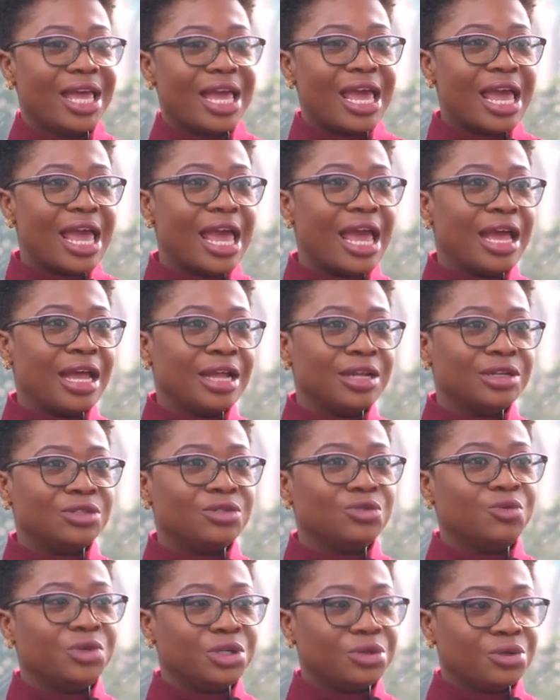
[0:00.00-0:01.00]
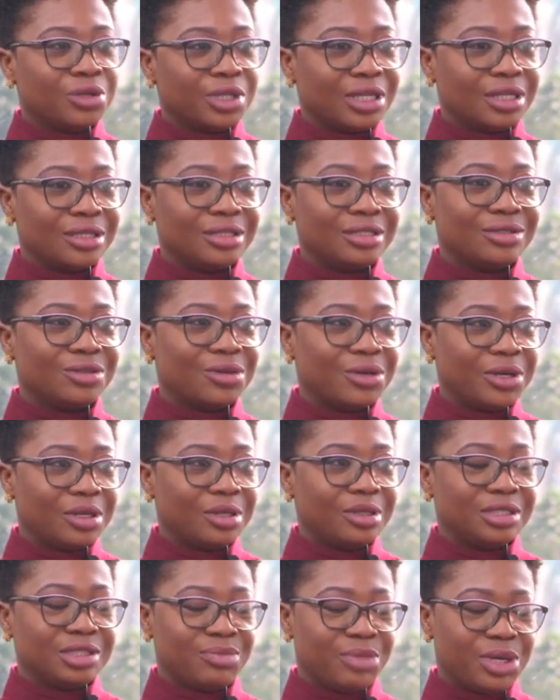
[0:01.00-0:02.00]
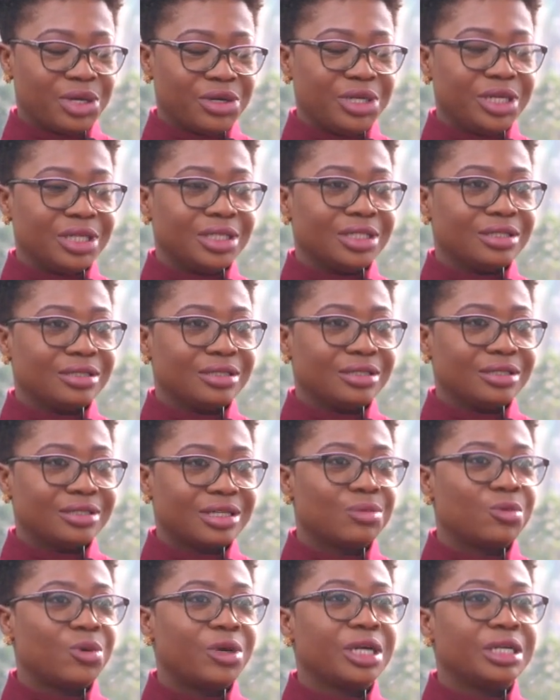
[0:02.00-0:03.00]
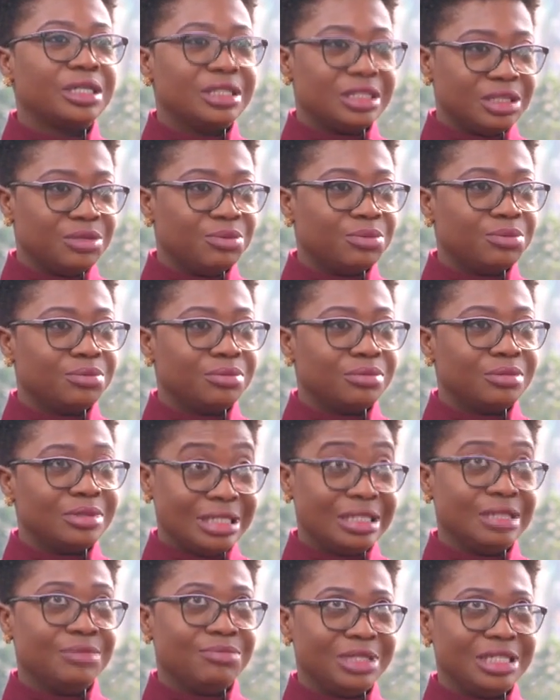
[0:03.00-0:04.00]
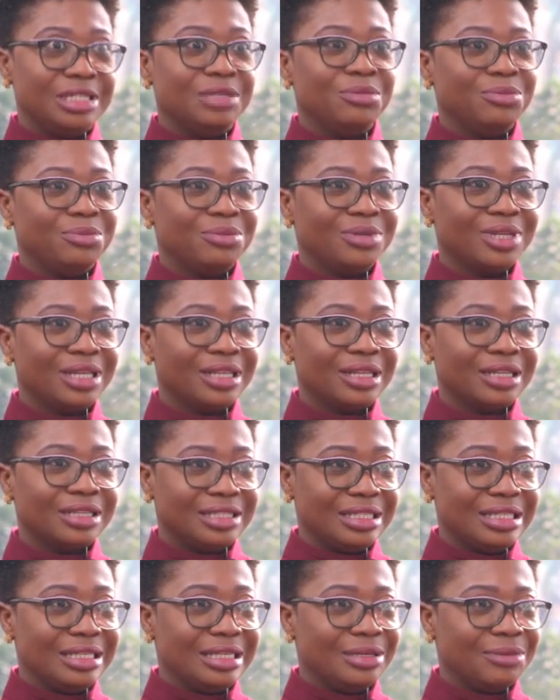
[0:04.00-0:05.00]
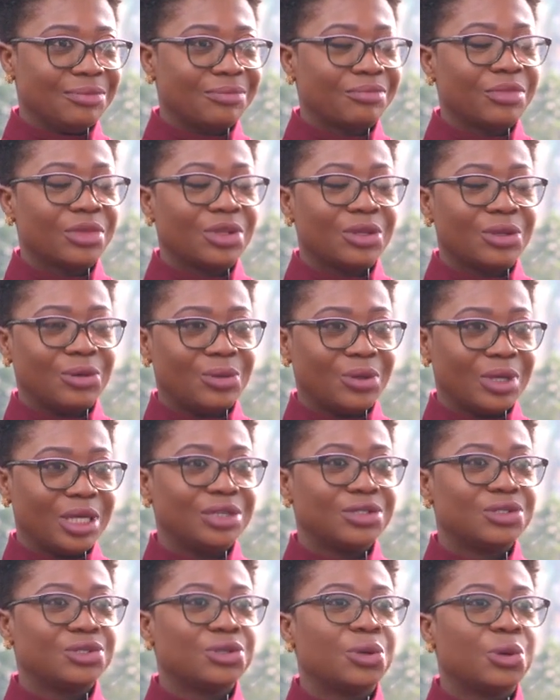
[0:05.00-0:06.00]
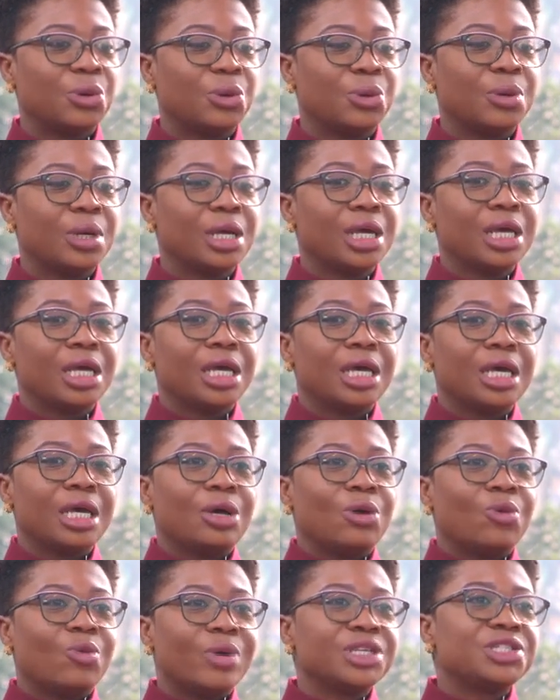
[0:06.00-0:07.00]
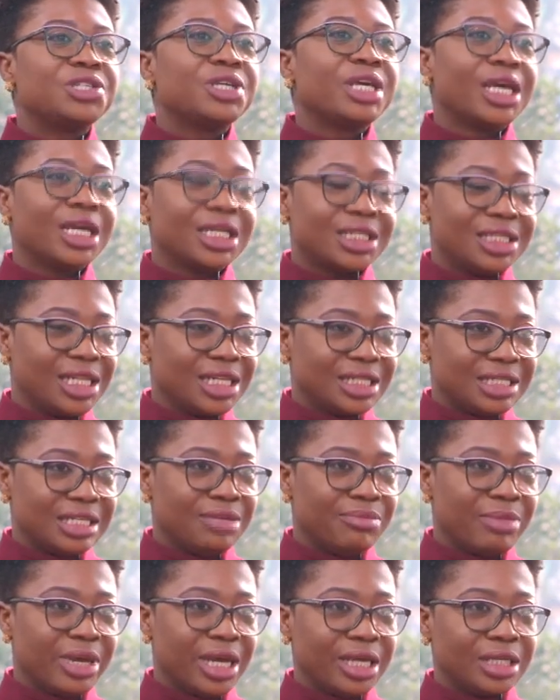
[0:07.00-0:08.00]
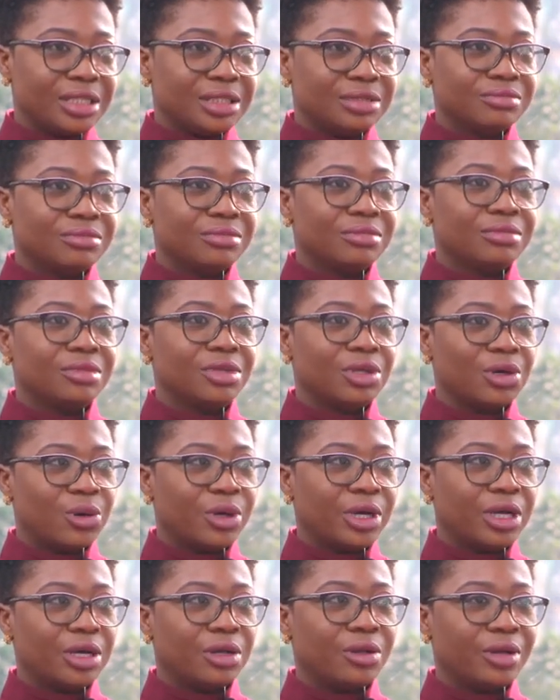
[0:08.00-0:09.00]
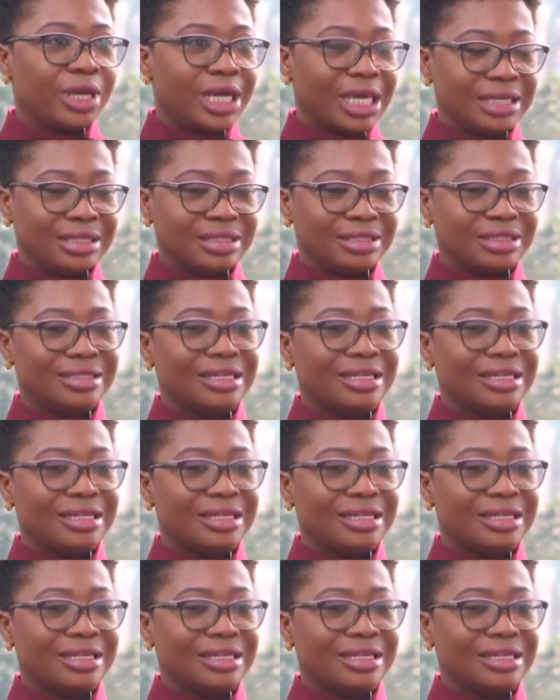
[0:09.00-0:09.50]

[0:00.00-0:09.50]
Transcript: and we know that oil is buried somewhere deep, deep, deep in the sea. Okay, so once you hit the seabed, the oil is